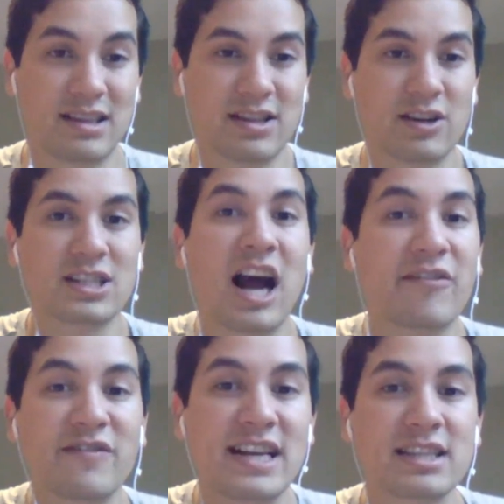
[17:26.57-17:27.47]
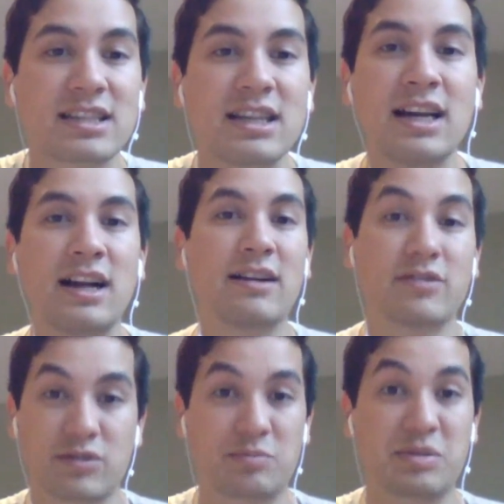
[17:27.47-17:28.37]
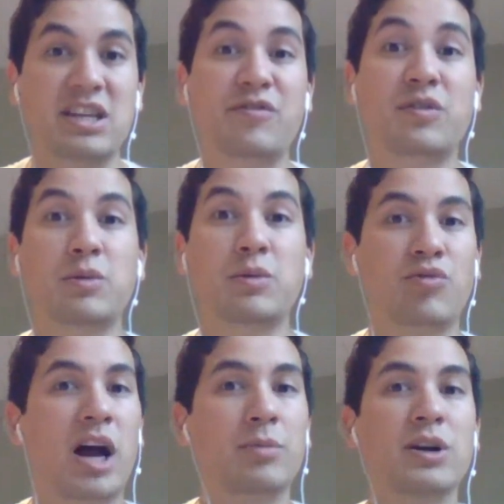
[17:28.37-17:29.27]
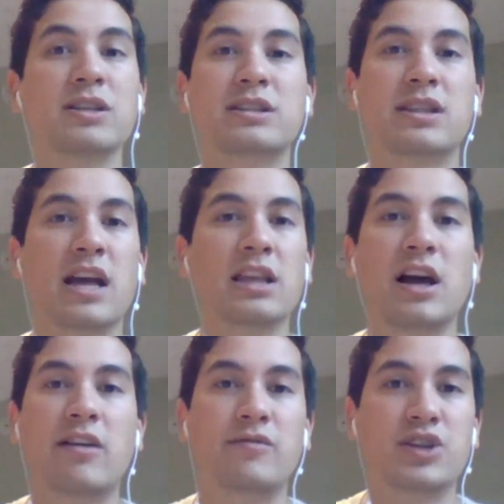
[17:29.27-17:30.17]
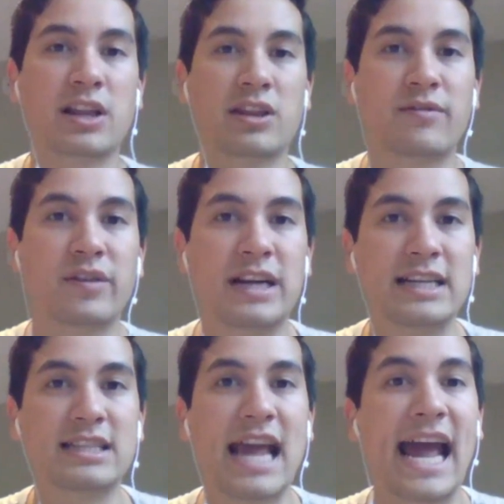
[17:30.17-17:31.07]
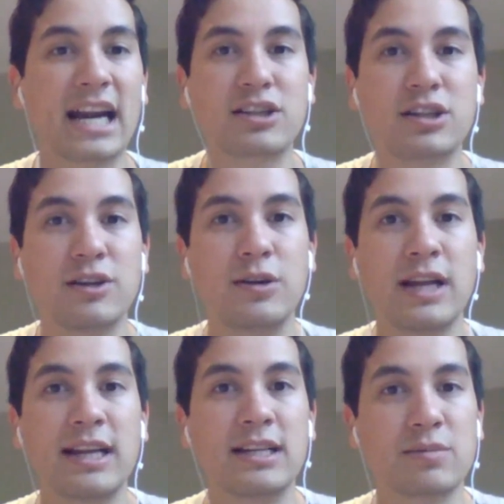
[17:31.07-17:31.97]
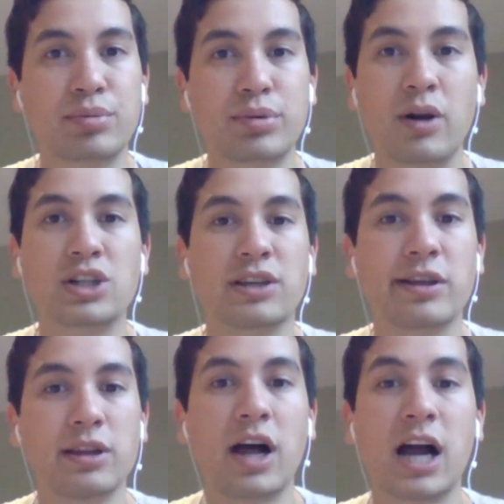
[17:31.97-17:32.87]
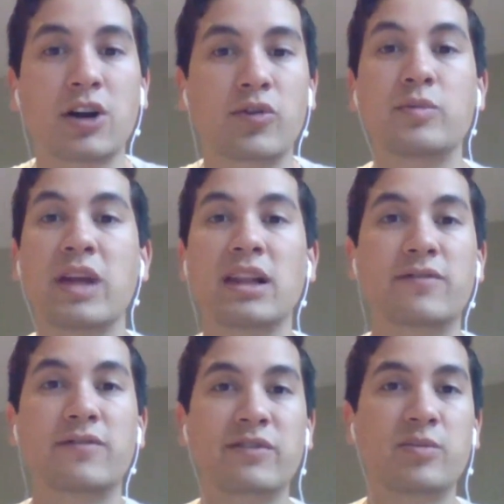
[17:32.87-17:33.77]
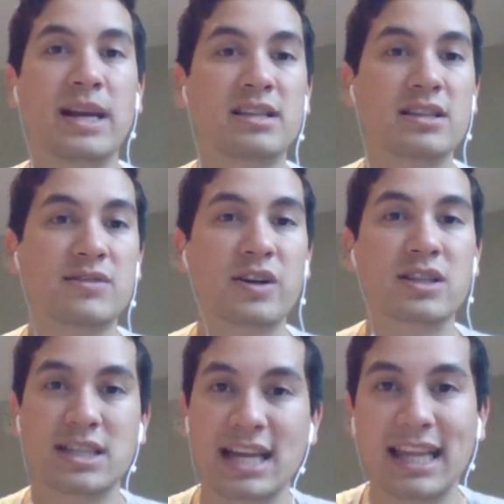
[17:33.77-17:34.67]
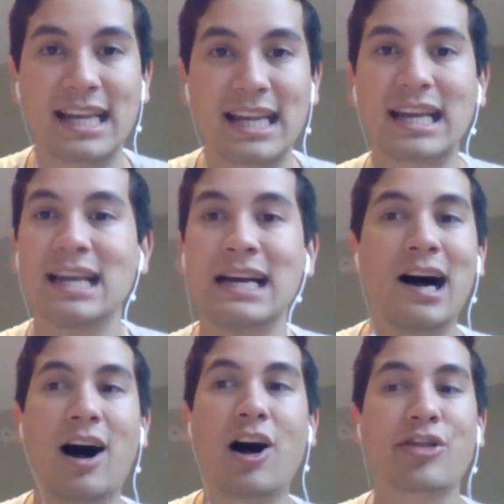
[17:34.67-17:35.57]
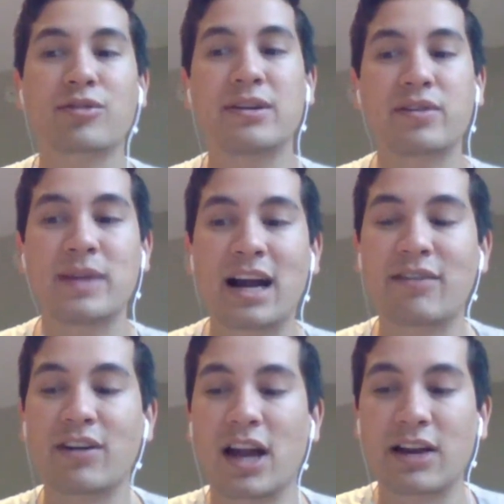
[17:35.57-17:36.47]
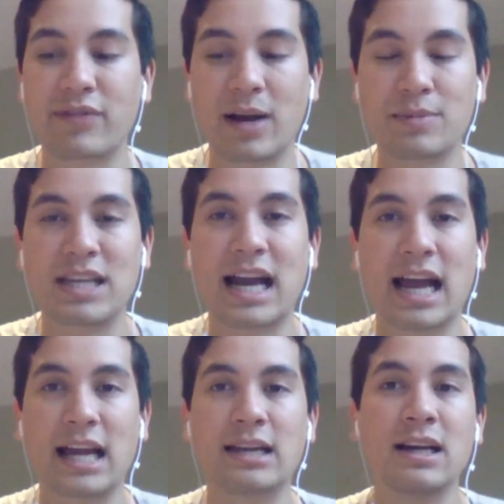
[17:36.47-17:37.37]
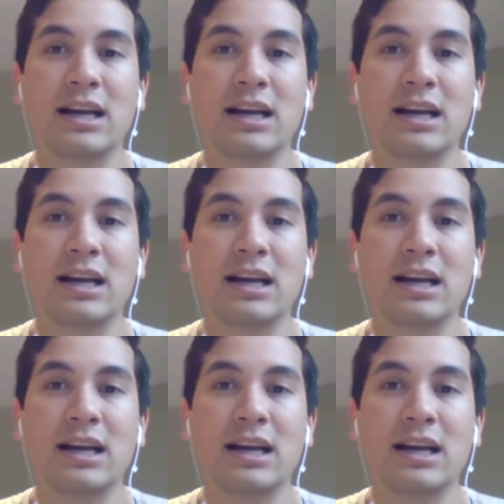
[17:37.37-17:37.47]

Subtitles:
their toughness. Specifically with Roberts, they love Jonathan Freeney's attitude and his approach in the locker room. They love Trevor Bates' versatility. All 3 of them have a lot of upside.